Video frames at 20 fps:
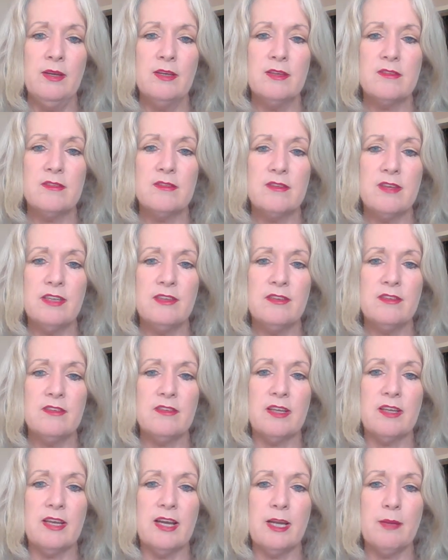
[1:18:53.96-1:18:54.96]
SEDS
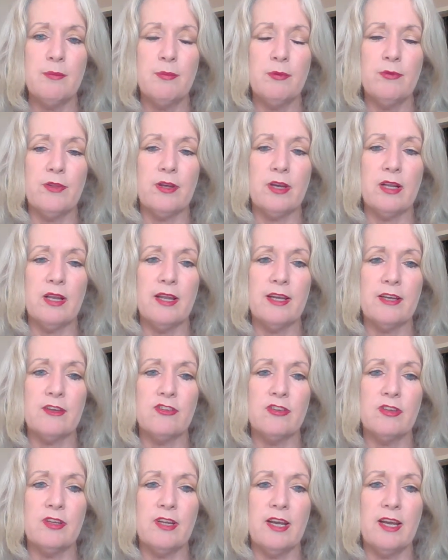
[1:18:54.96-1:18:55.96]
enabled the
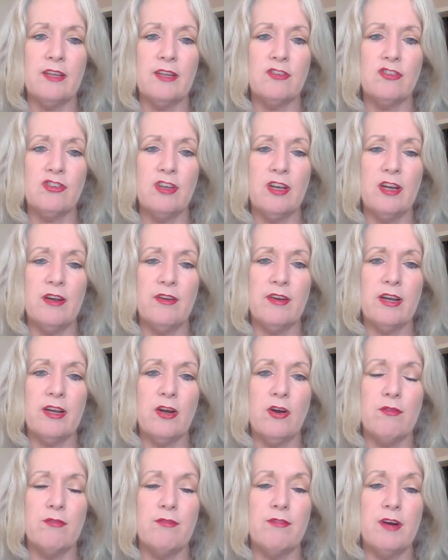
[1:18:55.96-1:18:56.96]
collection and sharing
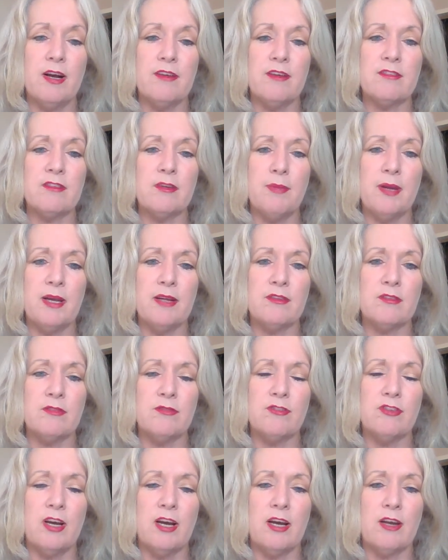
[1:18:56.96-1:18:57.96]
of vast amounts
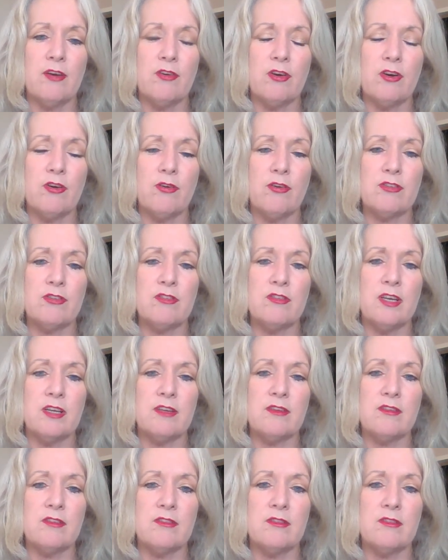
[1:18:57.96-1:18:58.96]
of data across
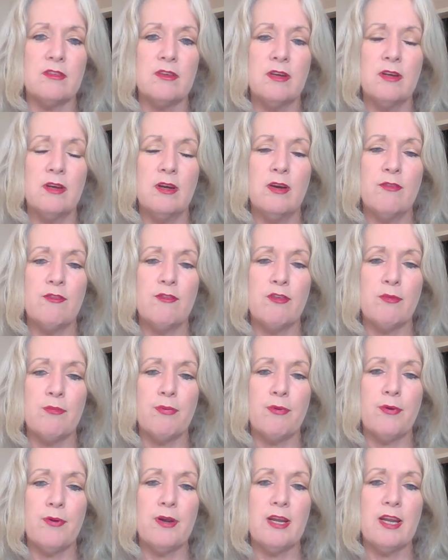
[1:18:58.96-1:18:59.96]
sectors, from
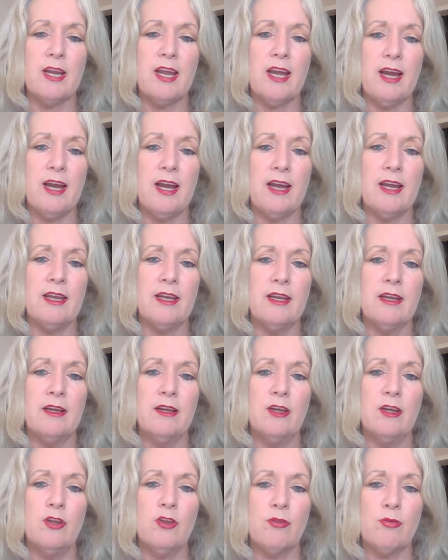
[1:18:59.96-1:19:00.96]
pre-K
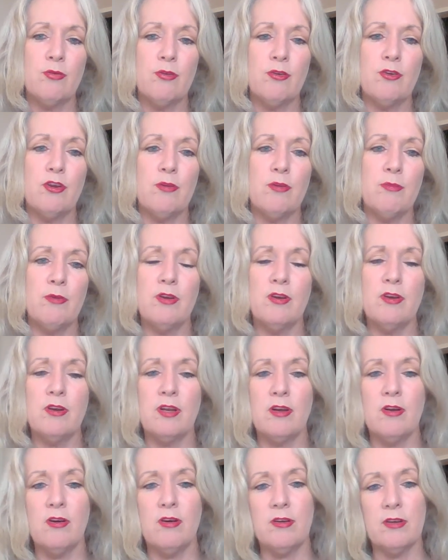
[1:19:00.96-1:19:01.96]
through community
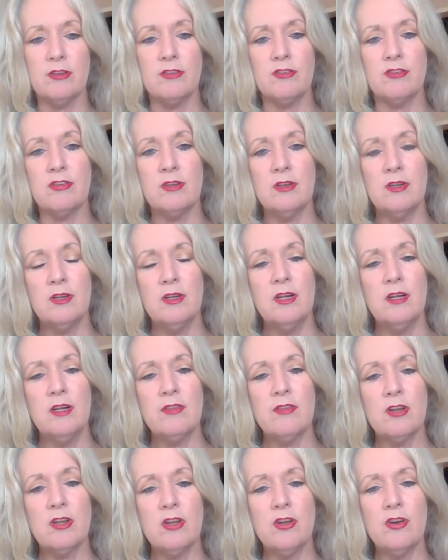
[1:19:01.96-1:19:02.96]
college.
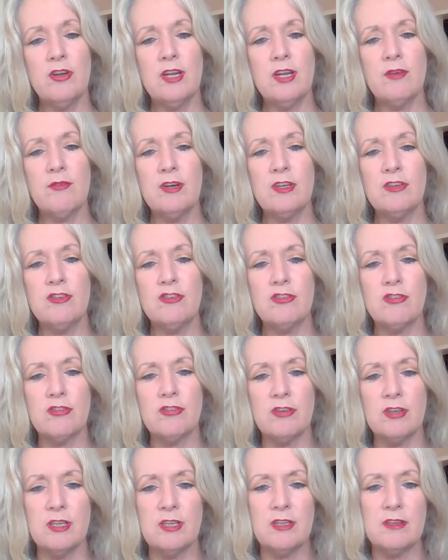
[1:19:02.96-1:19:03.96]
The Learning
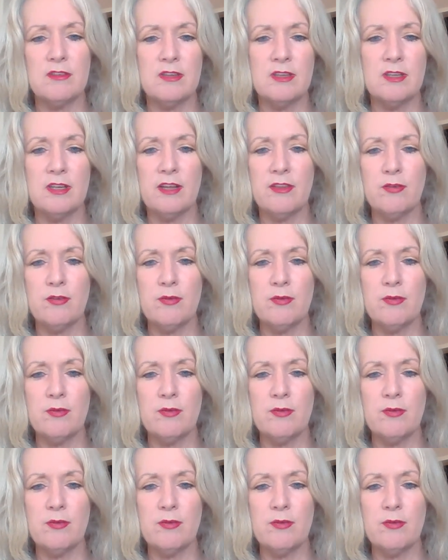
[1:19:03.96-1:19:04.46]
Registry is another